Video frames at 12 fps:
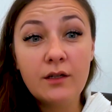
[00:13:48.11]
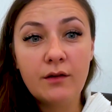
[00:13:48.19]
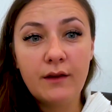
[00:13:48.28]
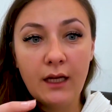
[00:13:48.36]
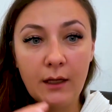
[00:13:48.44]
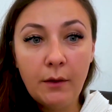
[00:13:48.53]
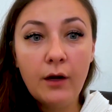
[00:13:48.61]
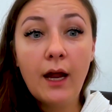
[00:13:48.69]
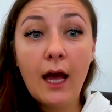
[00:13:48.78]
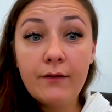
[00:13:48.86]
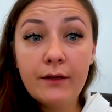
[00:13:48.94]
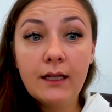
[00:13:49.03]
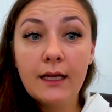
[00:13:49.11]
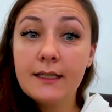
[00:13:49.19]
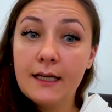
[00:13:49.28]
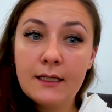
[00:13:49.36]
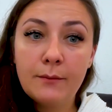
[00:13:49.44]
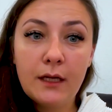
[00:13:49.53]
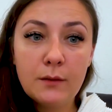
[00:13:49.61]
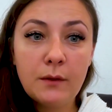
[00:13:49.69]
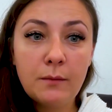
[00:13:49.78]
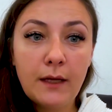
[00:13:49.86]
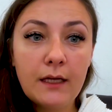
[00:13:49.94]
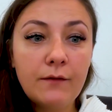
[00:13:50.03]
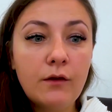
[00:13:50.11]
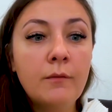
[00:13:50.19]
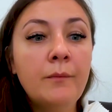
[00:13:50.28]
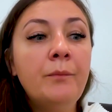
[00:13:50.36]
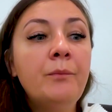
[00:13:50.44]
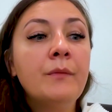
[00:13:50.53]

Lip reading: to think about having like data management platform,